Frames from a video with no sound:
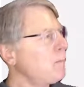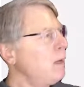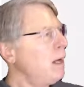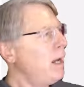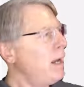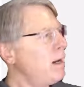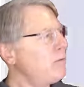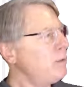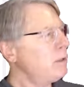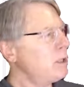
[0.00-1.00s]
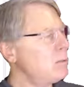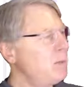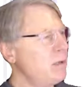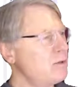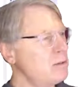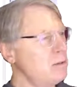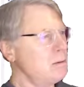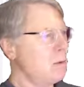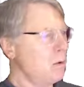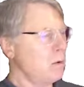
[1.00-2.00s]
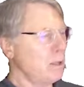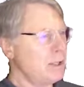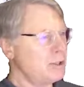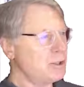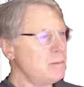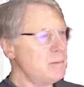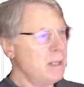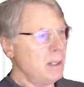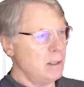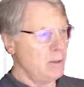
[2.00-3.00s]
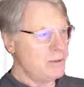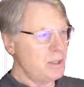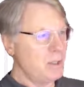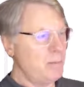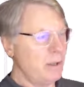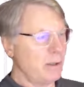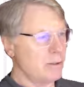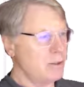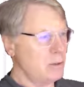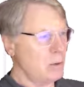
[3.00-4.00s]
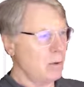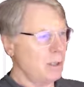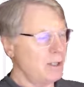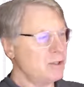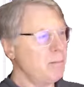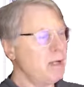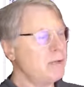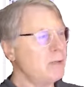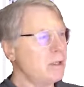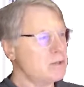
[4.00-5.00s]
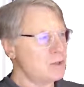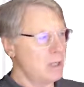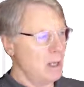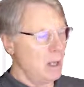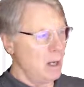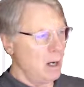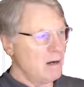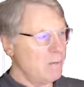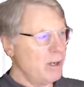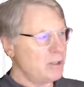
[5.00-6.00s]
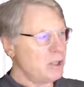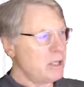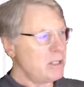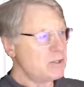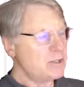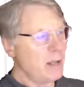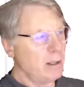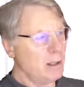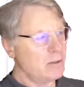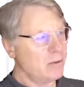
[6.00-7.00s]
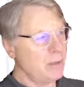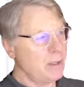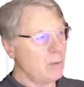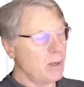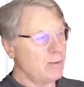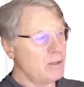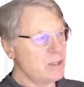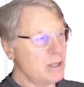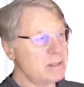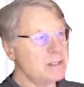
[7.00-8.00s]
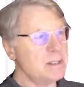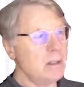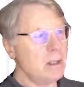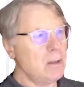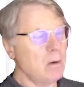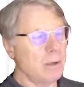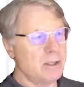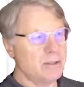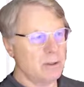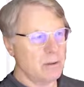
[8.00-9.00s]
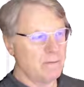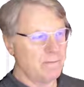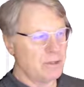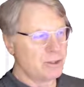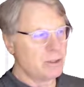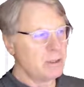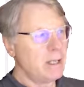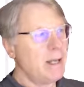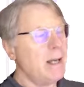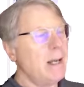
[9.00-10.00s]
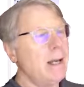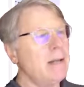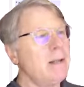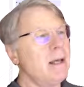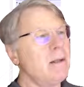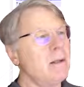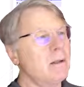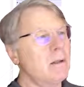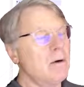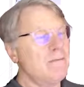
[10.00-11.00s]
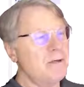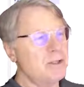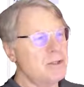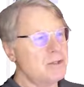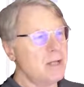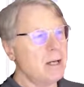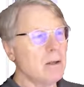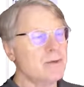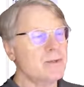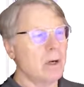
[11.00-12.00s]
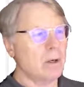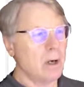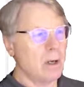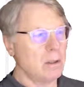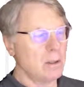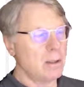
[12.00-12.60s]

And if we look at Pearson correlation, you'll see the Pearson correlation matrix, of which each cell entry represents the correlation coefficient, and then the coefficient cells are colored